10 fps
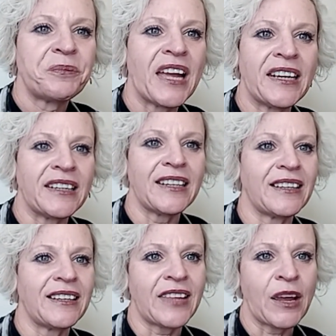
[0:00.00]
Mm-hmm.
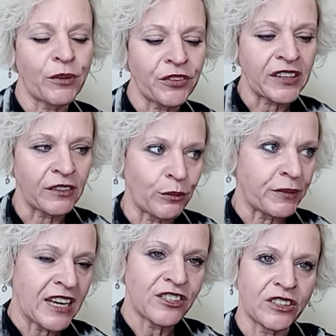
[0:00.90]
And they were the
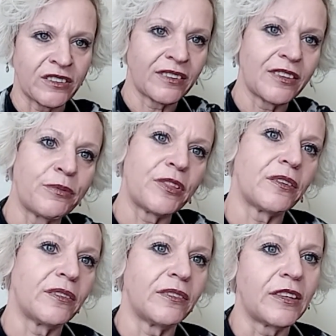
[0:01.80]
illumination, the